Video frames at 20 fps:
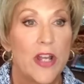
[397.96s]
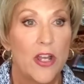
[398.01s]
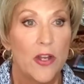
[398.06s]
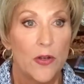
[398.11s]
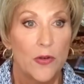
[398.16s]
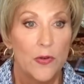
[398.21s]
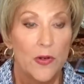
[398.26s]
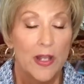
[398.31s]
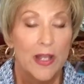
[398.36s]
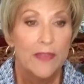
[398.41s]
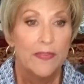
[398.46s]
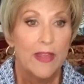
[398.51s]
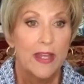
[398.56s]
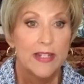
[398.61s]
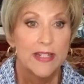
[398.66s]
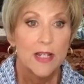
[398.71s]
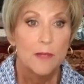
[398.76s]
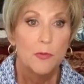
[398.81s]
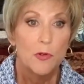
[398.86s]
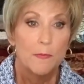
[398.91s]
know,
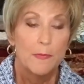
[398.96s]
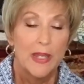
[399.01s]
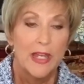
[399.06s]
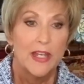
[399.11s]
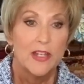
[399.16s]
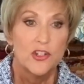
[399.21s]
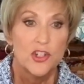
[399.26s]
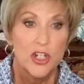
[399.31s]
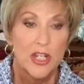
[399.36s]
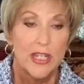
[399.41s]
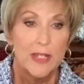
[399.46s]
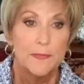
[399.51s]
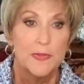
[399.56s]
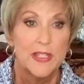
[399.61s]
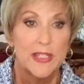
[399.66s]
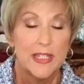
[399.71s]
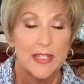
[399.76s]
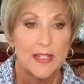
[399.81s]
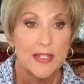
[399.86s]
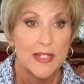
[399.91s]
that double mesh
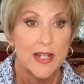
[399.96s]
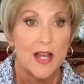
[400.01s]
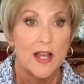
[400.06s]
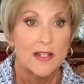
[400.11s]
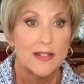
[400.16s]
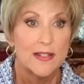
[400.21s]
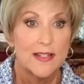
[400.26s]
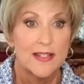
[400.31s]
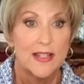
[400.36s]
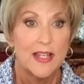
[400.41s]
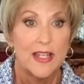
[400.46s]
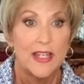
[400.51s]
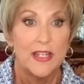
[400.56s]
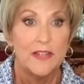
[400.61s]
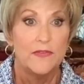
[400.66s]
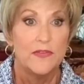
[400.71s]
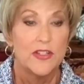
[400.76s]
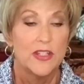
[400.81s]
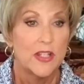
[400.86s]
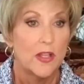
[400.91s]
keeps these knots
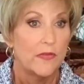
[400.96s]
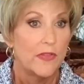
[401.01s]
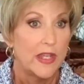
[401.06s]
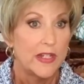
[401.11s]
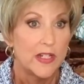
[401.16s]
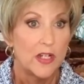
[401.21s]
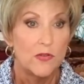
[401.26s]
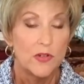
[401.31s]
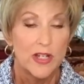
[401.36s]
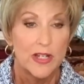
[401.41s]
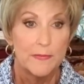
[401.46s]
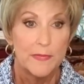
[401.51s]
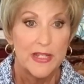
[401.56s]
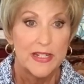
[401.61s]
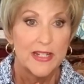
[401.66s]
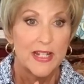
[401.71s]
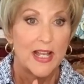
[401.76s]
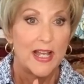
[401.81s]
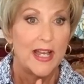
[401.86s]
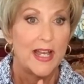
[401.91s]
safe so they don't come
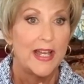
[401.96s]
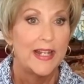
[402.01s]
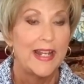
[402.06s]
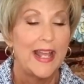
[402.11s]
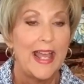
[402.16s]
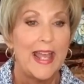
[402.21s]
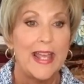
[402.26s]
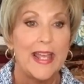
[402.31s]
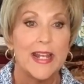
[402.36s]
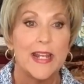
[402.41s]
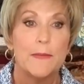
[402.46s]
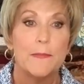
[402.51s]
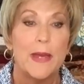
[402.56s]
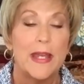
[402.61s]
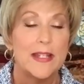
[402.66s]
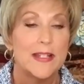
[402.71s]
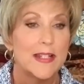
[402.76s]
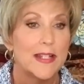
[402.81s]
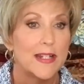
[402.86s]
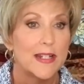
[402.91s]
untied, and it
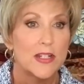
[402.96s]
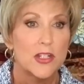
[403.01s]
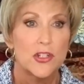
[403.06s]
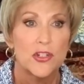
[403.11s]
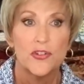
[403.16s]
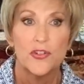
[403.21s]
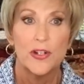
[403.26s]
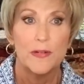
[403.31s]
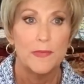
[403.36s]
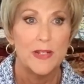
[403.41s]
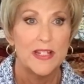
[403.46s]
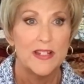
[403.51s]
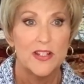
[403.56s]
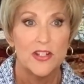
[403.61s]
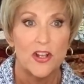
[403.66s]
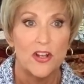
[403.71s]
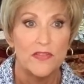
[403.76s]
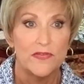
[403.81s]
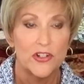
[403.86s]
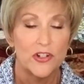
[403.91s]
makes it extremely
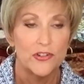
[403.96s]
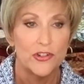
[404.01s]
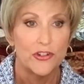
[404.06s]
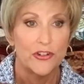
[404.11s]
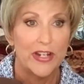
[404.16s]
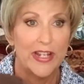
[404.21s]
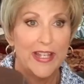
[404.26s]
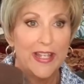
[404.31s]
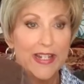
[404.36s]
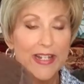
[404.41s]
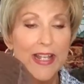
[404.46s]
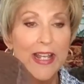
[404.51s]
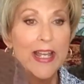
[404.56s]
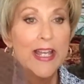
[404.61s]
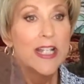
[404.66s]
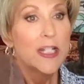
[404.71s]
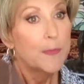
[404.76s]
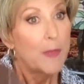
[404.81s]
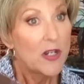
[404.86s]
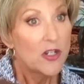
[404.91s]
soft on your head,
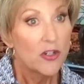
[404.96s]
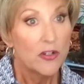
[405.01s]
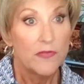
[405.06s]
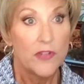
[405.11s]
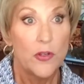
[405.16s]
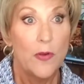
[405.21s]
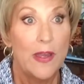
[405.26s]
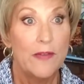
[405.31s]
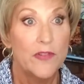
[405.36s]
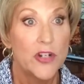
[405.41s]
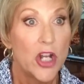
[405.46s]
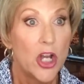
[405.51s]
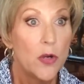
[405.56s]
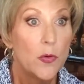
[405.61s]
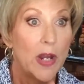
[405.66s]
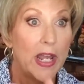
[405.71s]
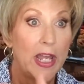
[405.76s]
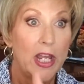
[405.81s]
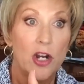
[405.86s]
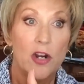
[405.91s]
especially if you have
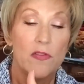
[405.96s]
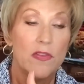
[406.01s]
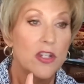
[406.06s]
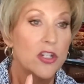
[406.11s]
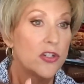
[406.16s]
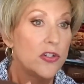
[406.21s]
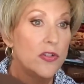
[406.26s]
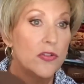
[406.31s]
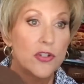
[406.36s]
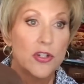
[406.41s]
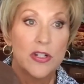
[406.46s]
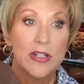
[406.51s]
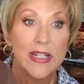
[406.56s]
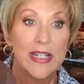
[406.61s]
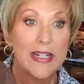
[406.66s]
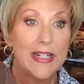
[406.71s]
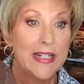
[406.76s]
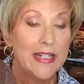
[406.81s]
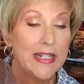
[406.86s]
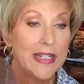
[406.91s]
no hair. This, you shouldn't
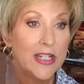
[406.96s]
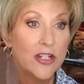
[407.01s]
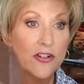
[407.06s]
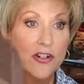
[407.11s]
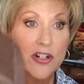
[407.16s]
get any